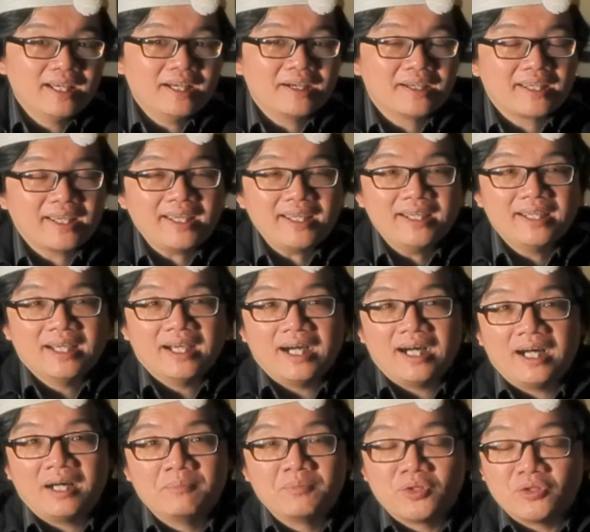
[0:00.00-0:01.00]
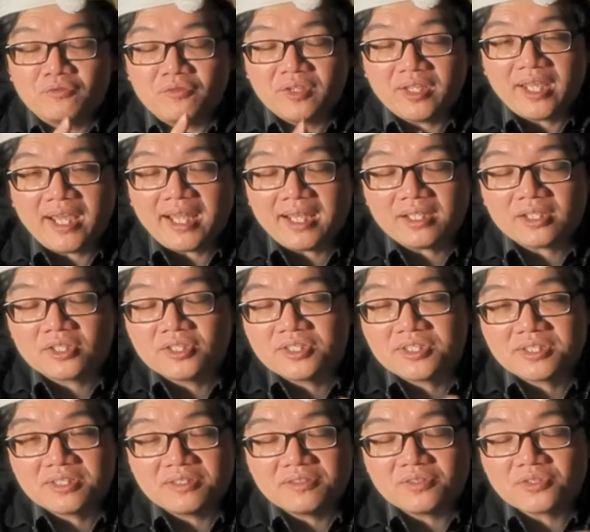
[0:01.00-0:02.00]
Okay, don't forget,
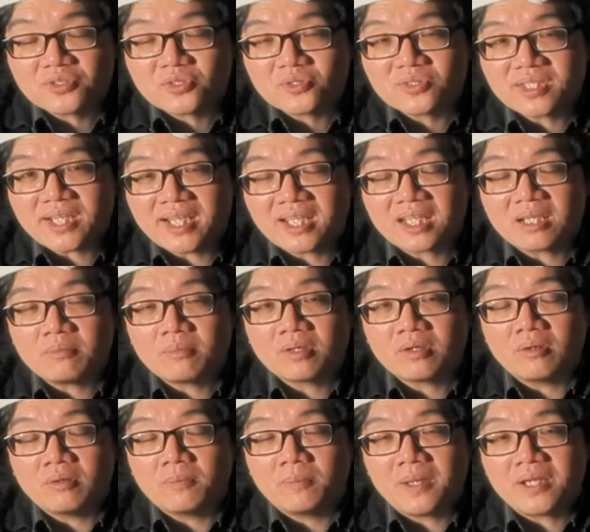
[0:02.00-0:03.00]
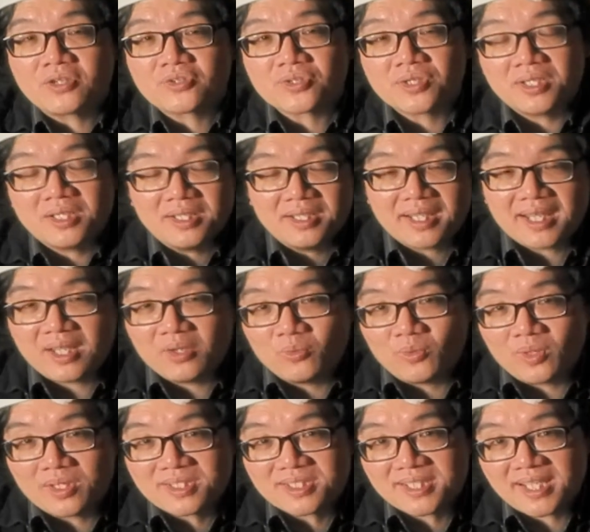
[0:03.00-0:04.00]
consider also signing up to become a patron. Okay,
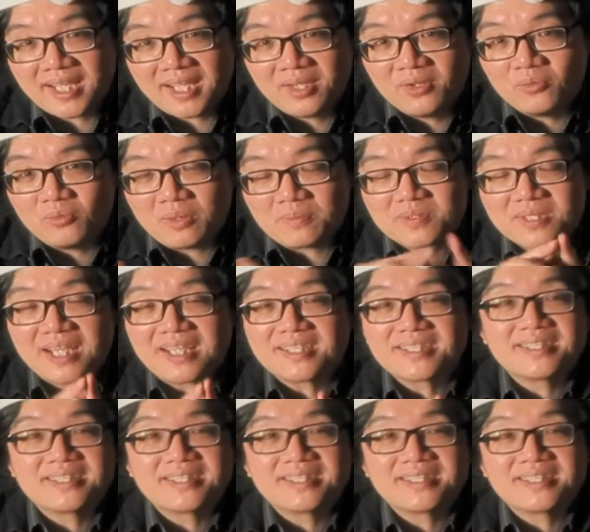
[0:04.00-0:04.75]
once again, website's